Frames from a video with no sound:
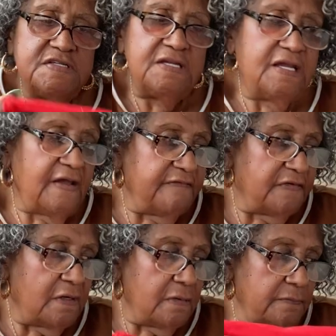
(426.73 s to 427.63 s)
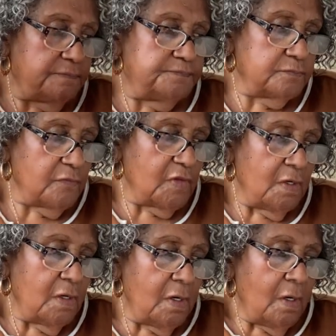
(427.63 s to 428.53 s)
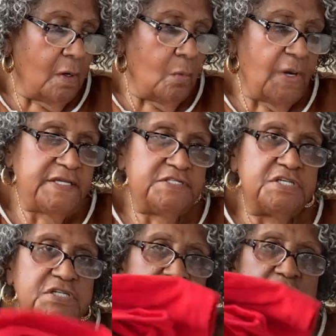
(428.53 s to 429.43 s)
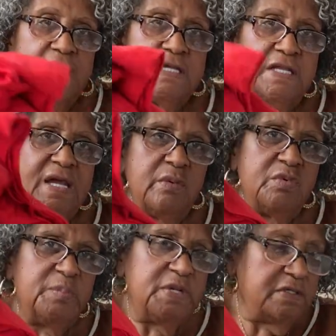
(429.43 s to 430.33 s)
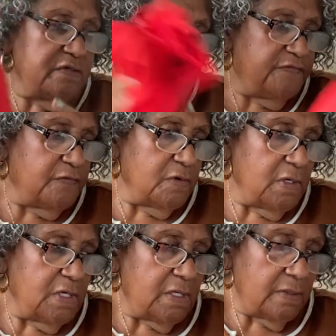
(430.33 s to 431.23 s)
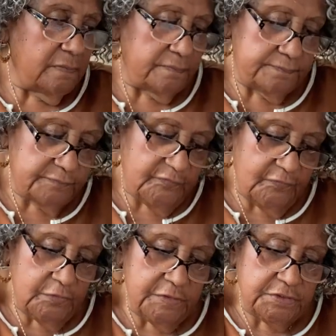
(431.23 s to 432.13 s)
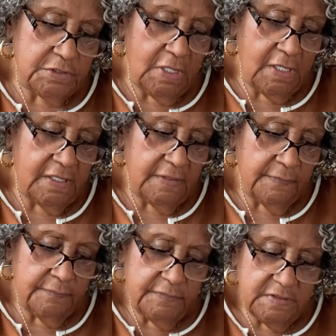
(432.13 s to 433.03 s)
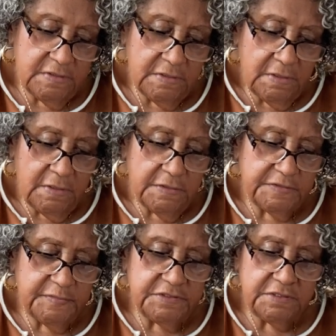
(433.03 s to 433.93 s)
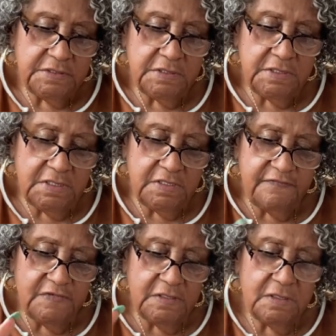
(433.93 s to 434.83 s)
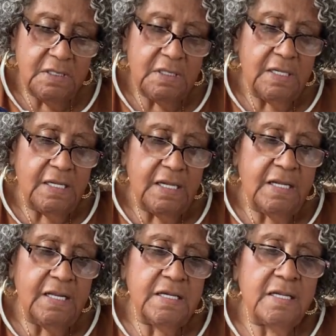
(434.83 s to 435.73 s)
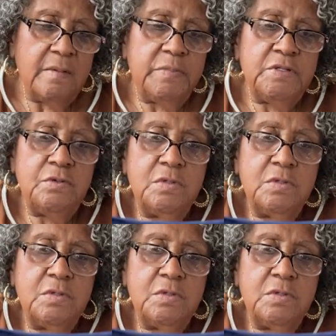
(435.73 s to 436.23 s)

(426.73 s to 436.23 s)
and I have a white jean jacket, and that would be good for 4th of July, especially in the evening. And I got a blue